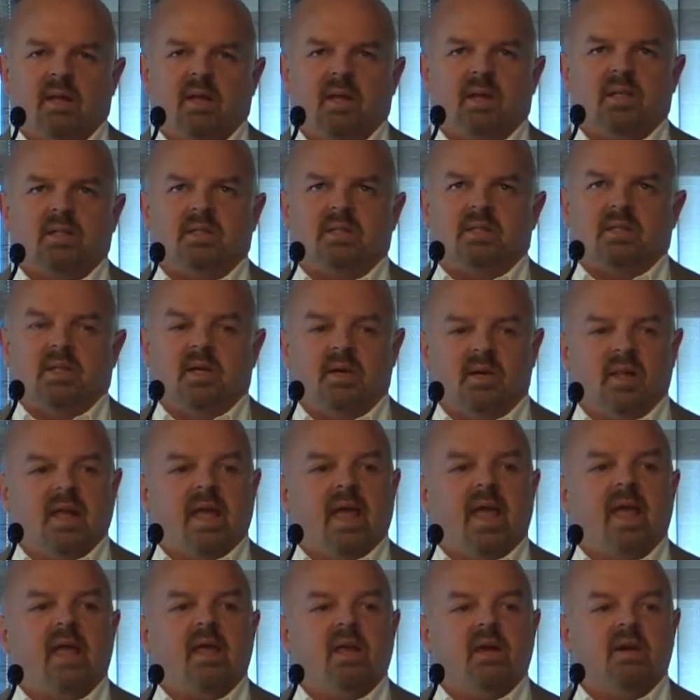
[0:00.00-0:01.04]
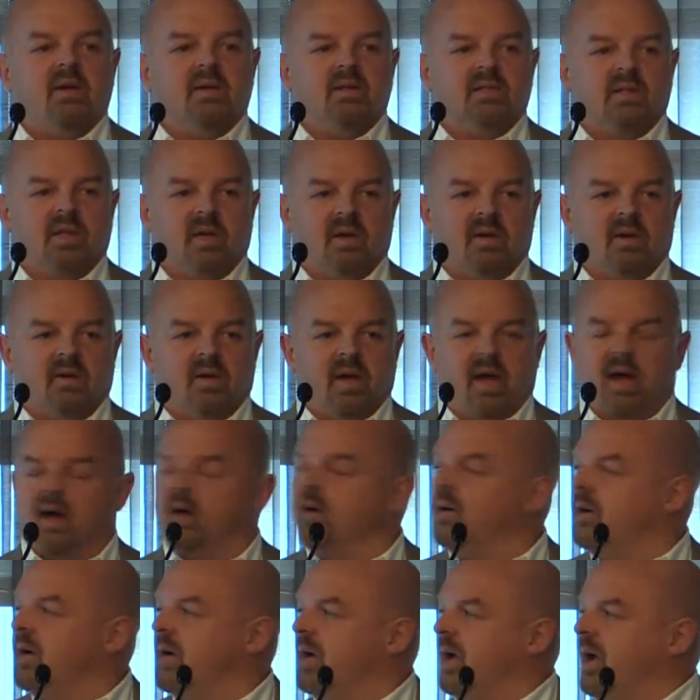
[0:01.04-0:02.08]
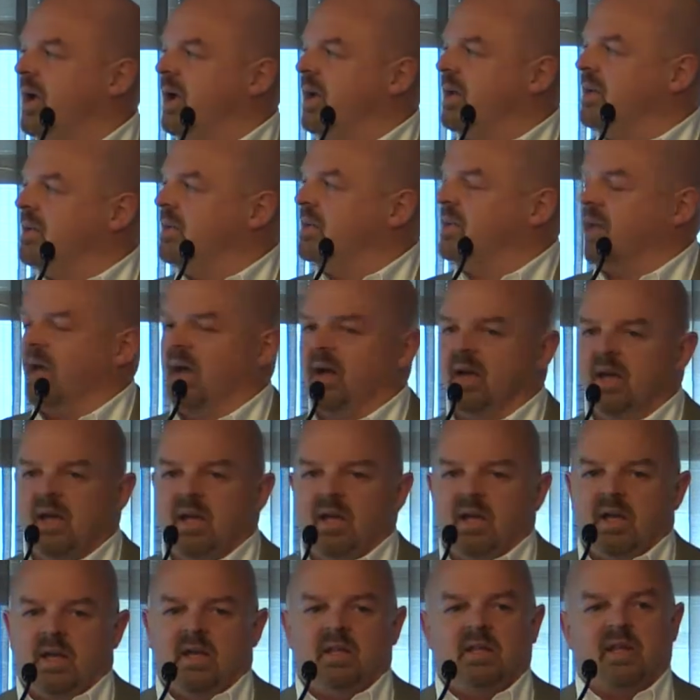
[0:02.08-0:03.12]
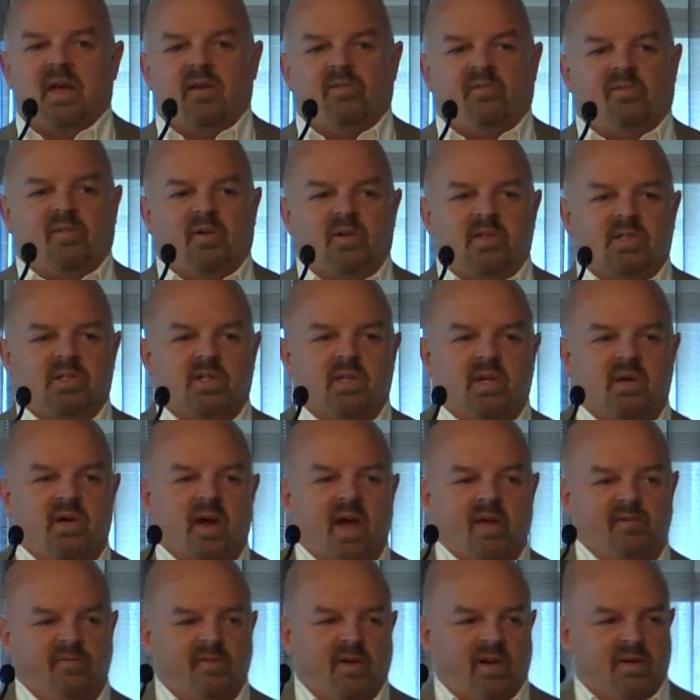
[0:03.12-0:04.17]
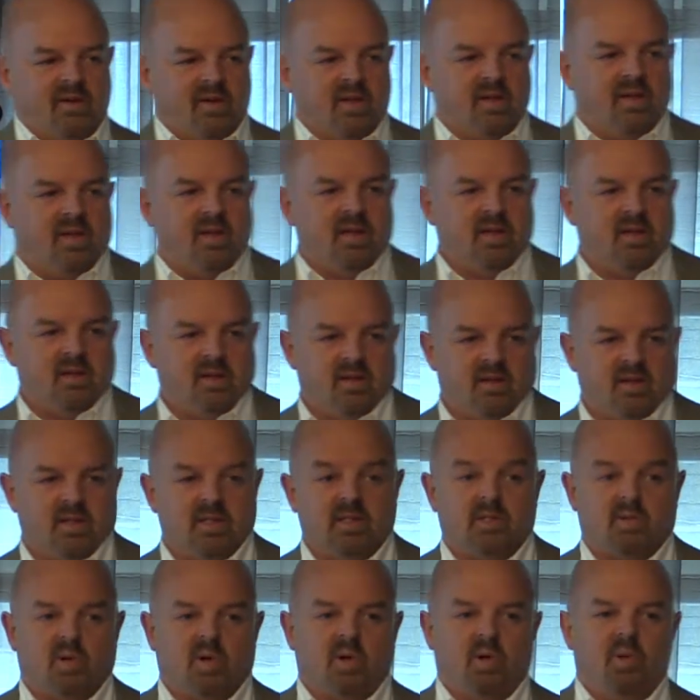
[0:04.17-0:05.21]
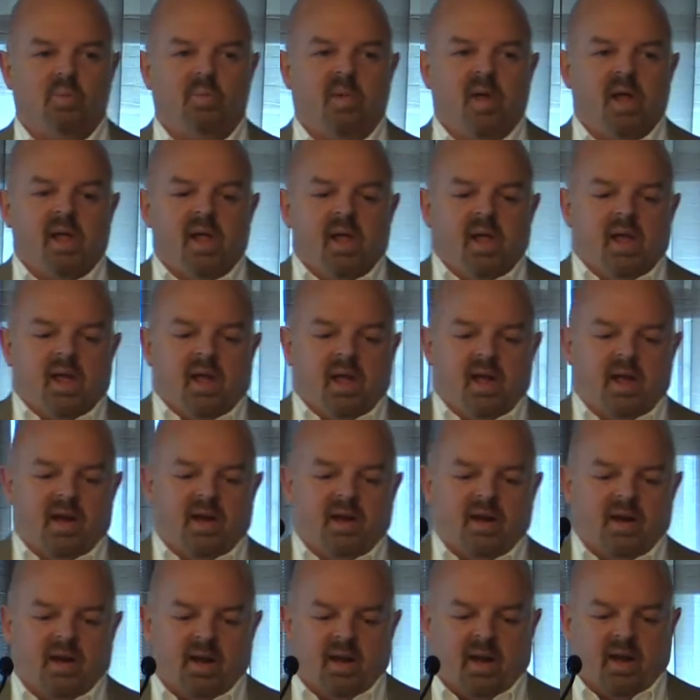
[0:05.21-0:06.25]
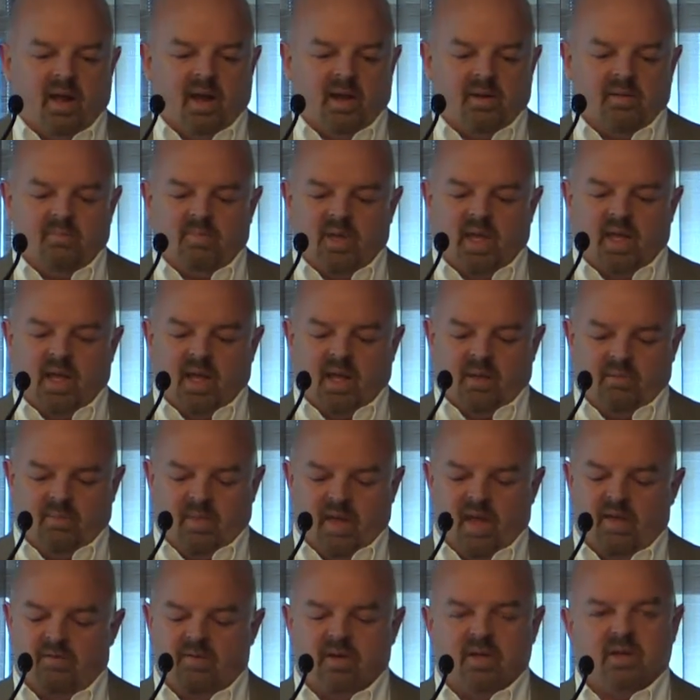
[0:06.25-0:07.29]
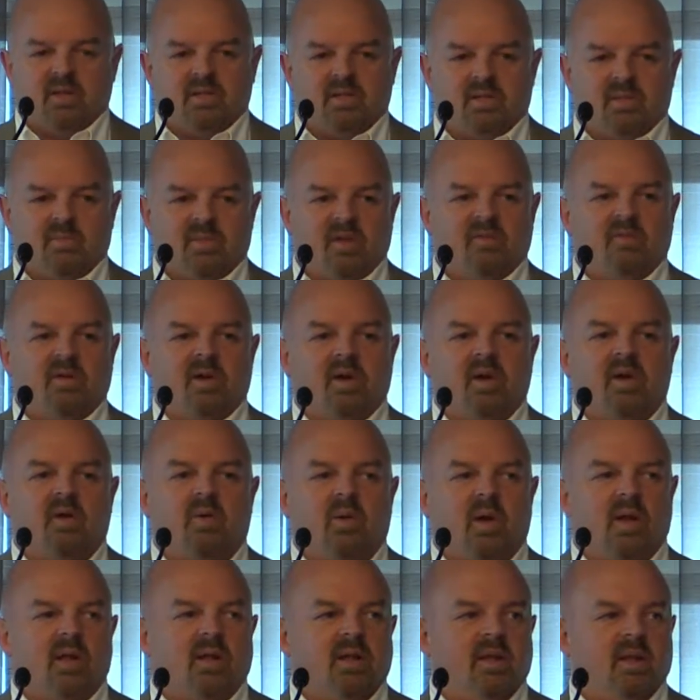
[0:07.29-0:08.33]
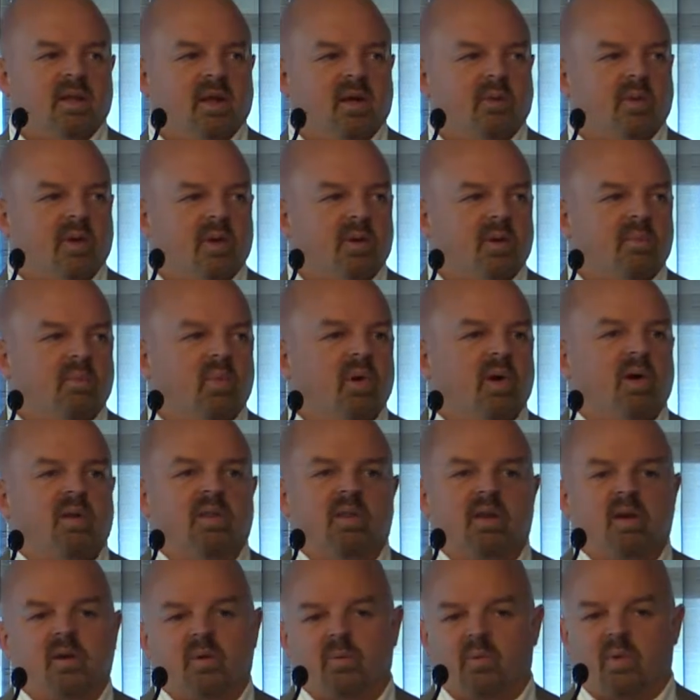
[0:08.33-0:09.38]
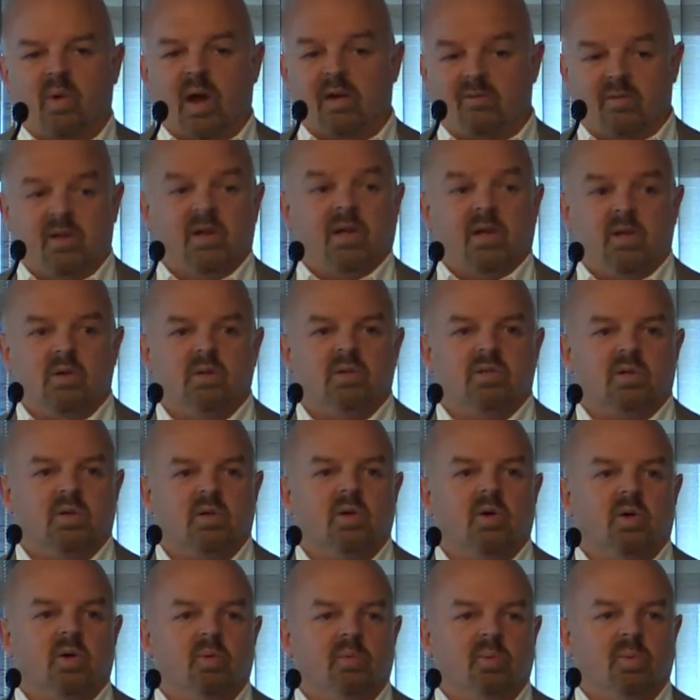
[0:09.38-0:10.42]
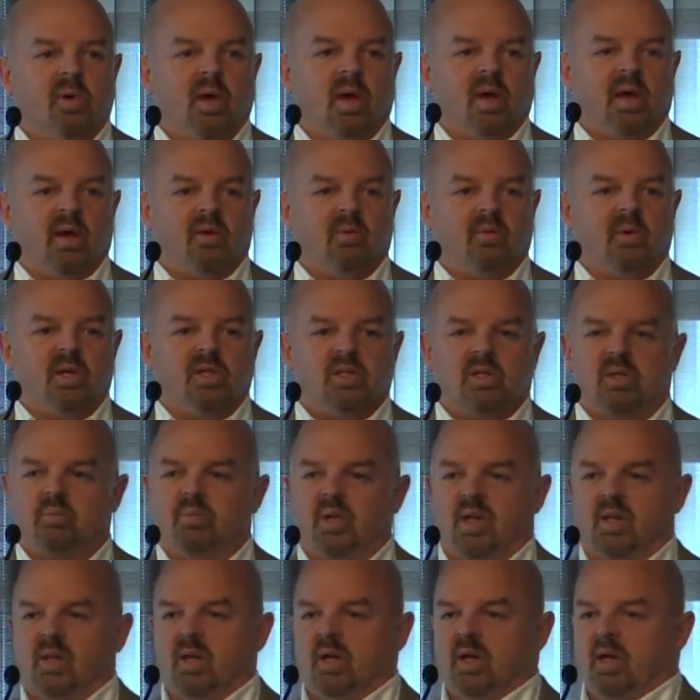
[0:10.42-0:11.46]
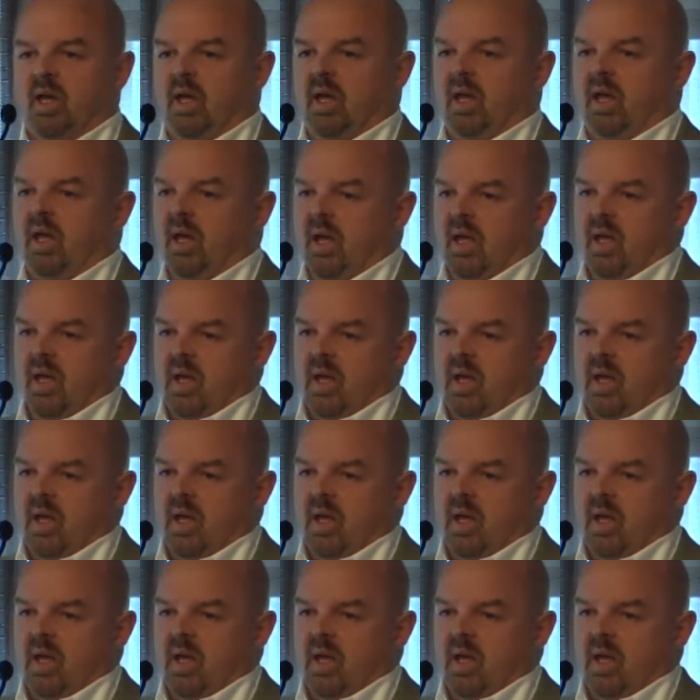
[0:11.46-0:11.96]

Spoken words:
It's nearly 8 years ago now, and in that first year I founded this group, and it became evident to me very quickly that we were more than a Revit user group, and we should be looking